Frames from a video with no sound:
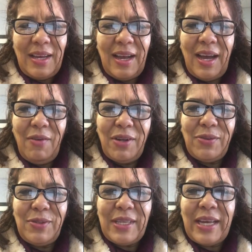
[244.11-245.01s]
I want
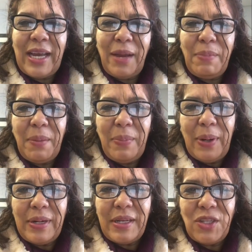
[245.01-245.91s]
to say happy
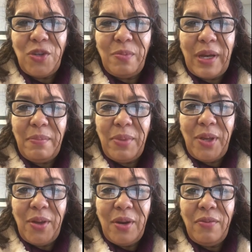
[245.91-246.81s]
birthday to my
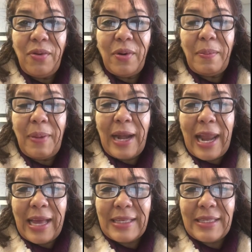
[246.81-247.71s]
beautiful,
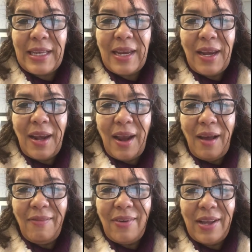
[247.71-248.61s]
blessing,
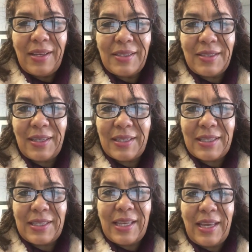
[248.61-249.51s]
lovely,
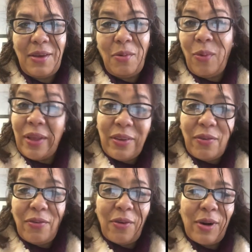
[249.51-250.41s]
sexy,
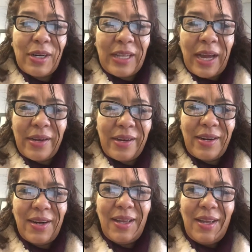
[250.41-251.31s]
wonderful daughter.